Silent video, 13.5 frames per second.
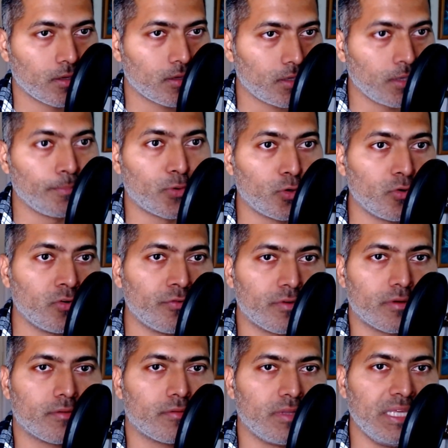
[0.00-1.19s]
improve
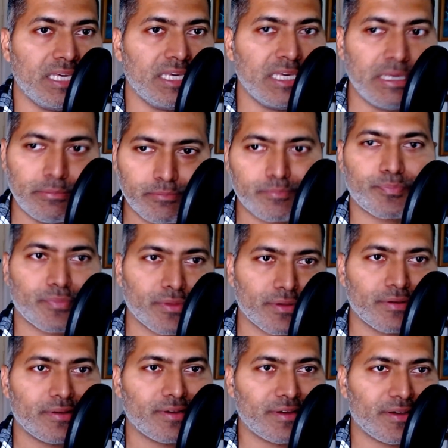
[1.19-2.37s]
the
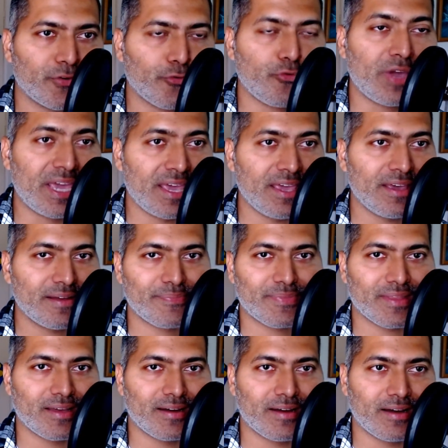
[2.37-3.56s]
way
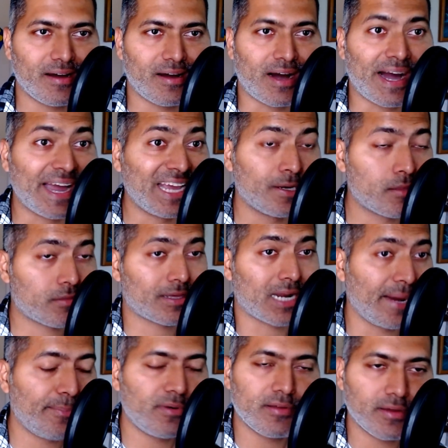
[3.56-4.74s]
I
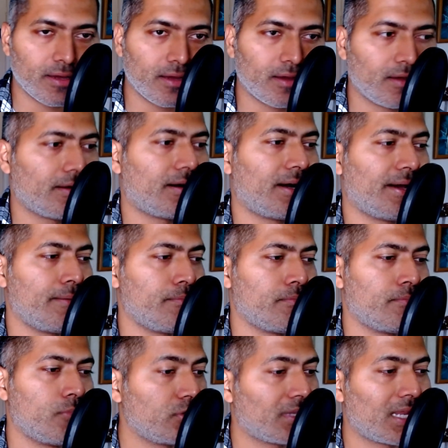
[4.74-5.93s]
described, I'm
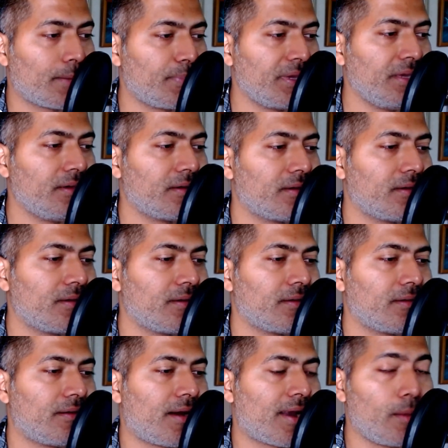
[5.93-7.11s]
more than happy,
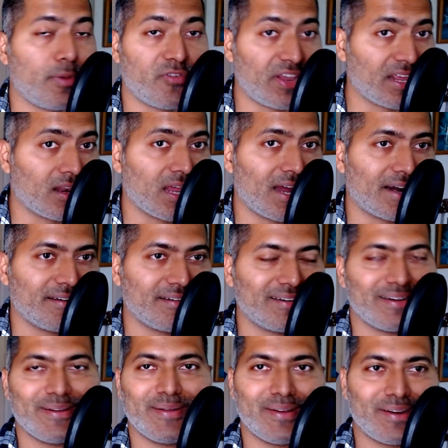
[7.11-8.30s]
and I'll be very glad
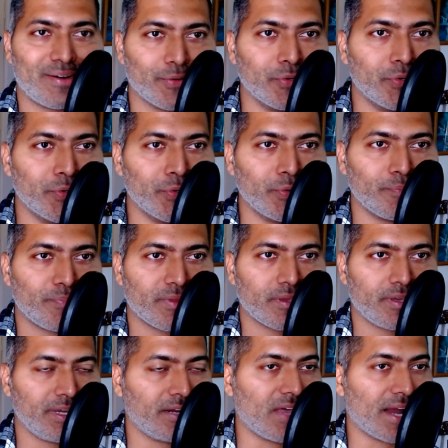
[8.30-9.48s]
to
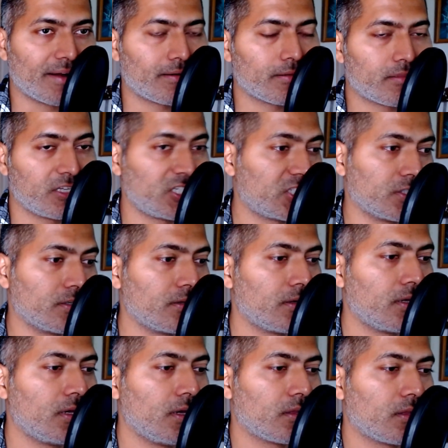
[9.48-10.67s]
hear that suggestion.
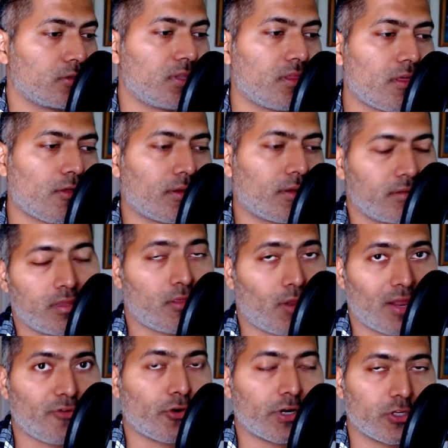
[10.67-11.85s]
So this is all, this is all I
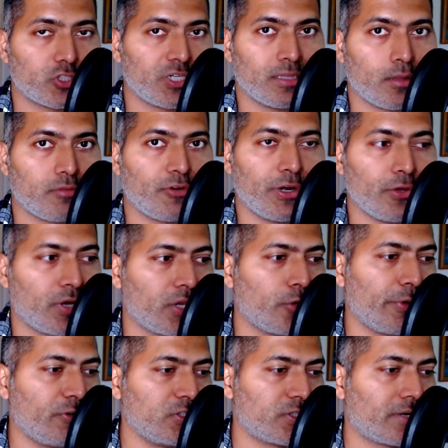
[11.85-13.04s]
wanted to share in this video. I hope
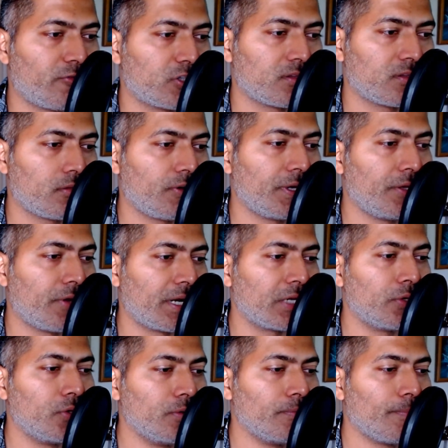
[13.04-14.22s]
you enjoyed watching this video and
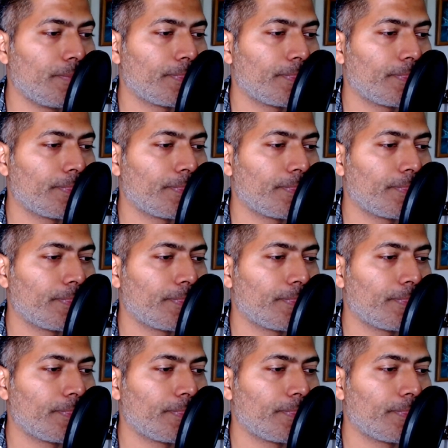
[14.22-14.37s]
you